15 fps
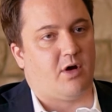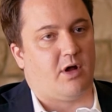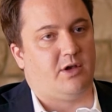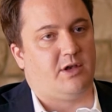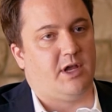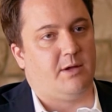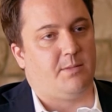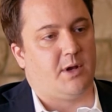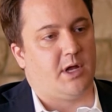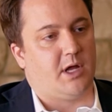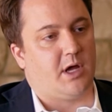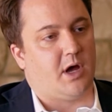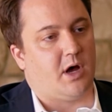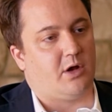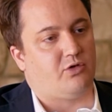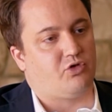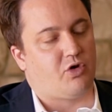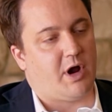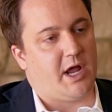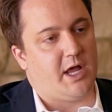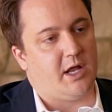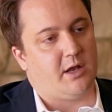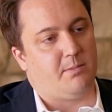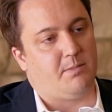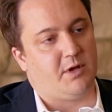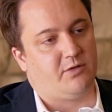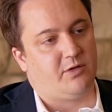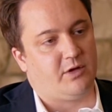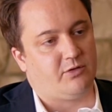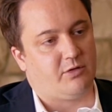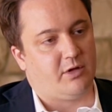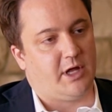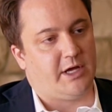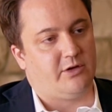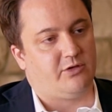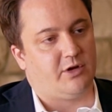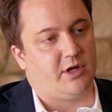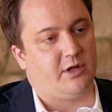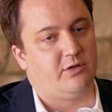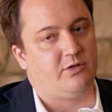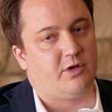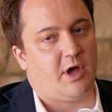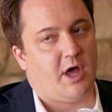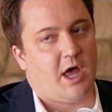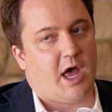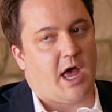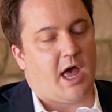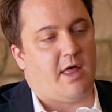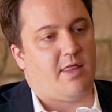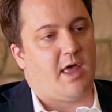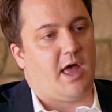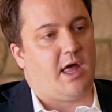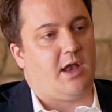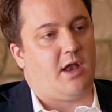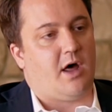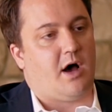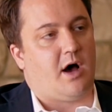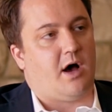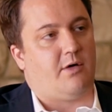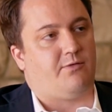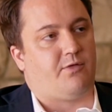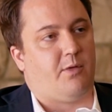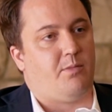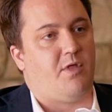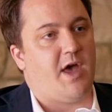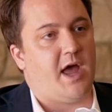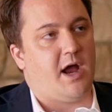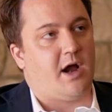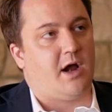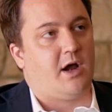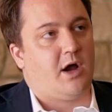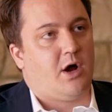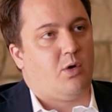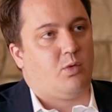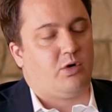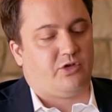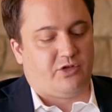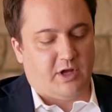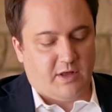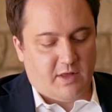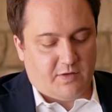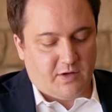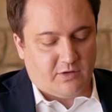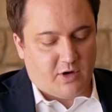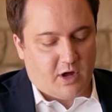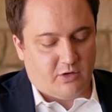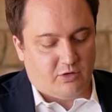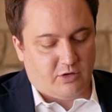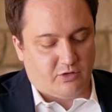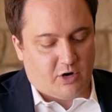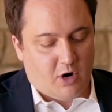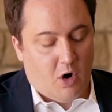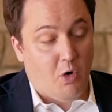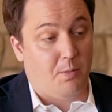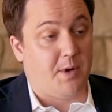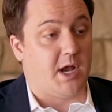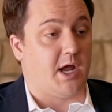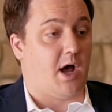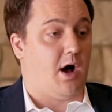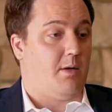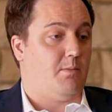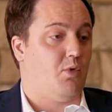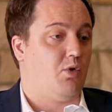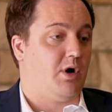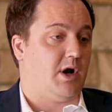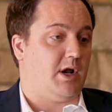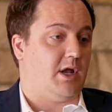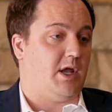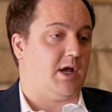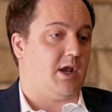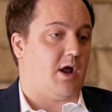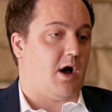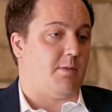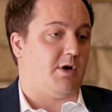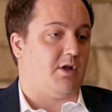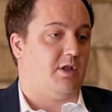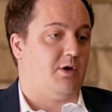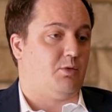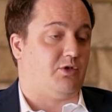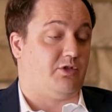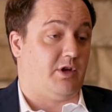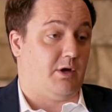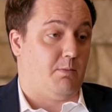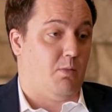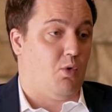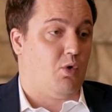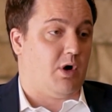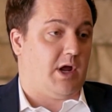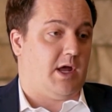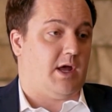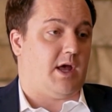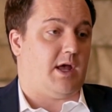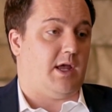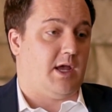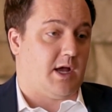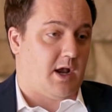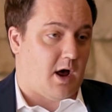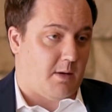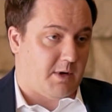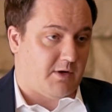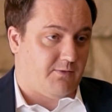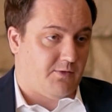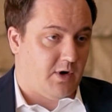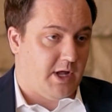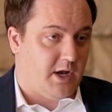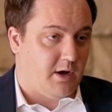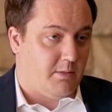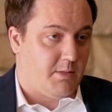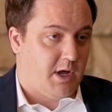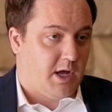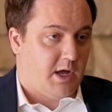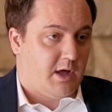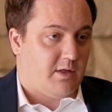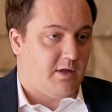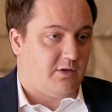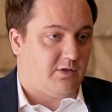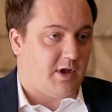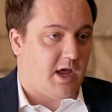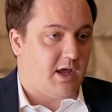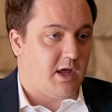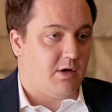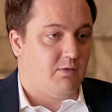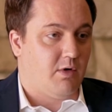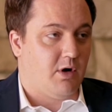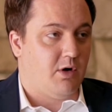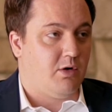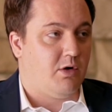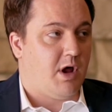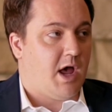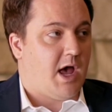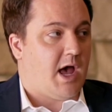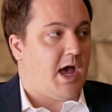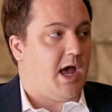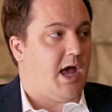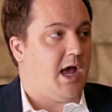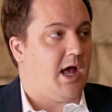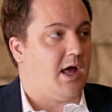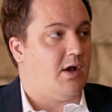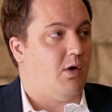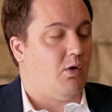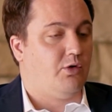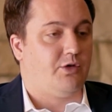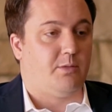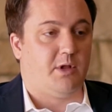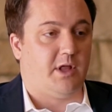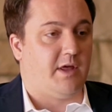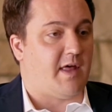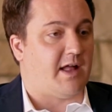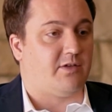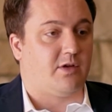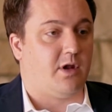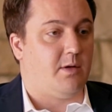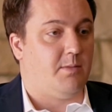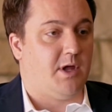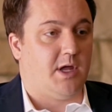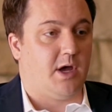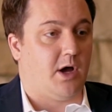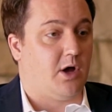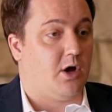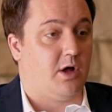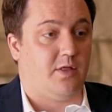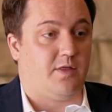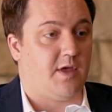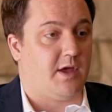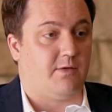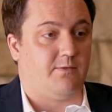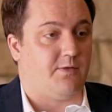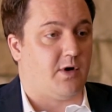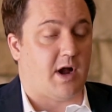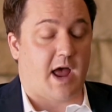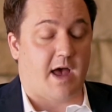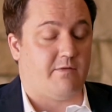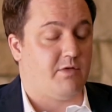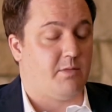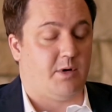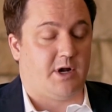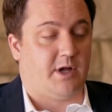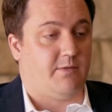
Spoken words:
on deepening trade and business relations. And then from there, we're seeing that these countries are opening up more economically. We're seeing more economic freedom that's taking root. And ultimately, that's going to be a good thing for everybody